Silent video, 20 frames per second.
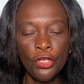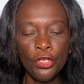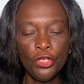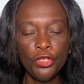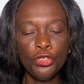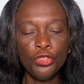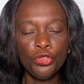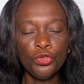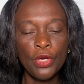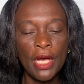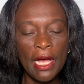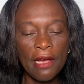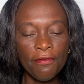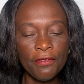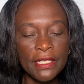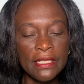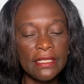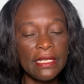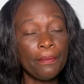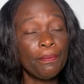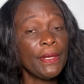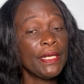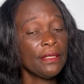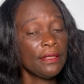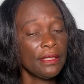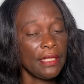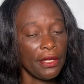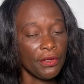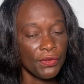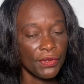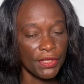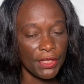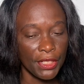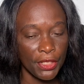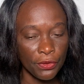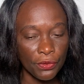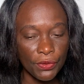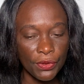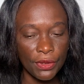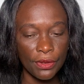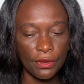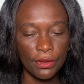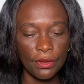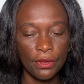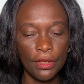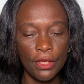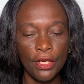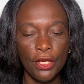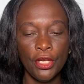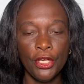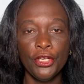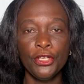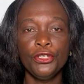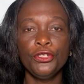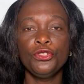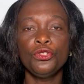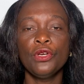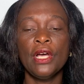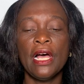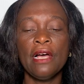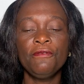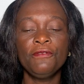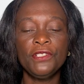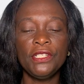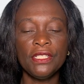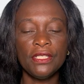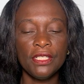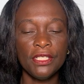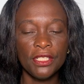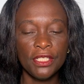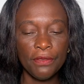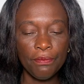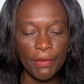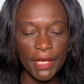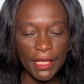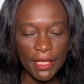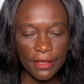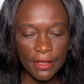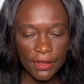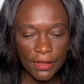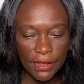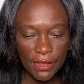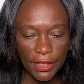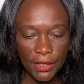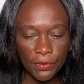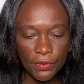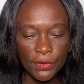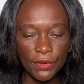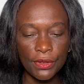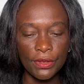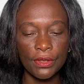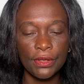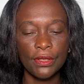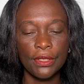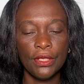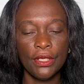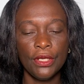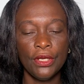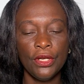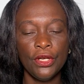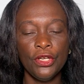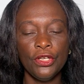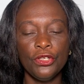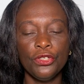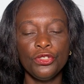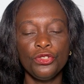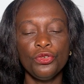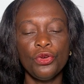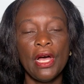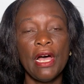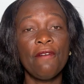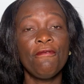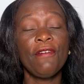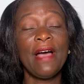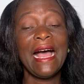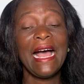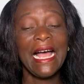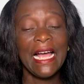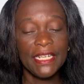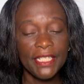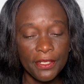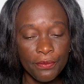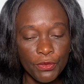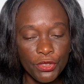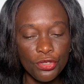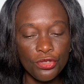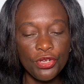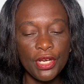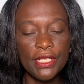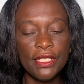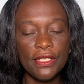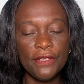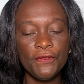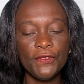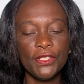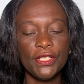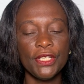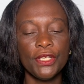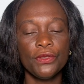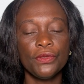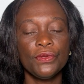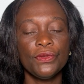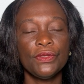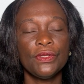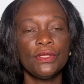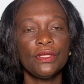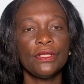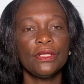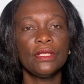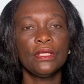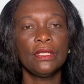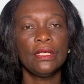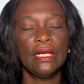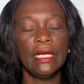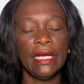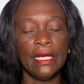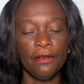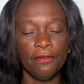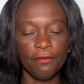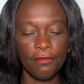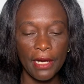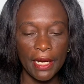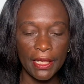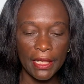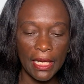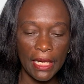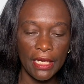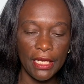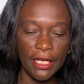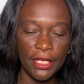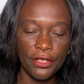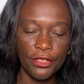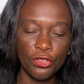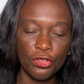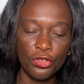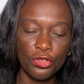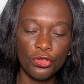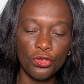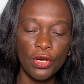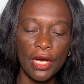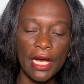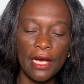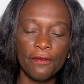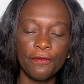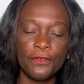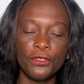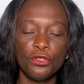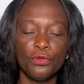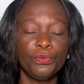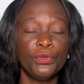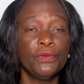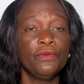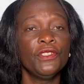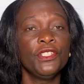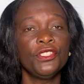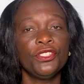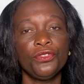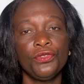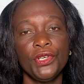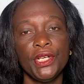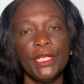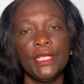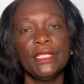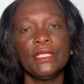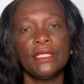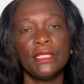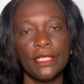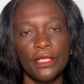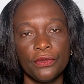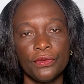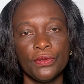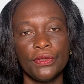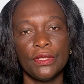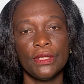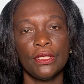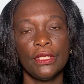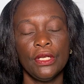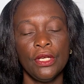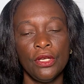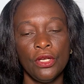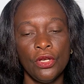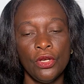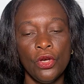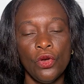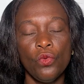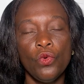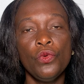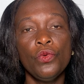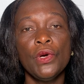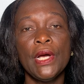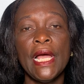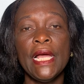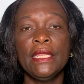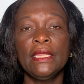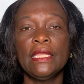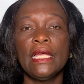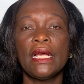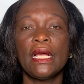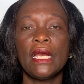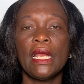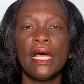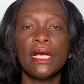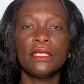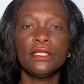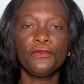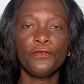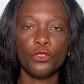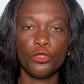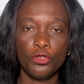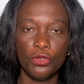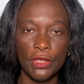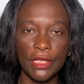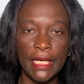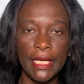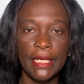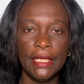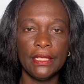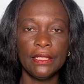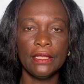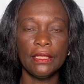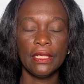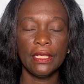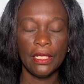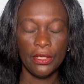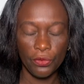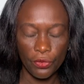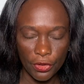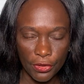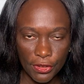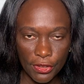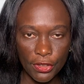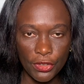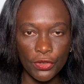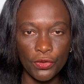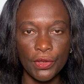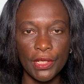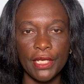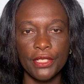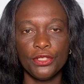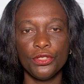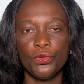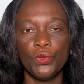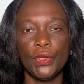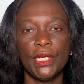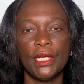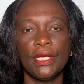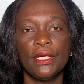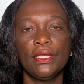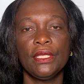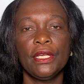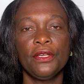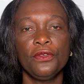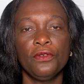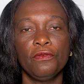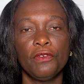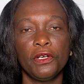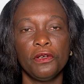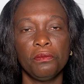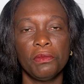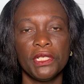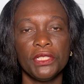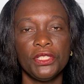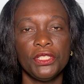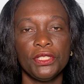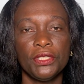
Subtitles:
You should have interpersonal skills. You should have decision-making skills. You should have administrative skills. And finally, you should have supervisory skills. We will end the class for today and continue next week. Thank you very much.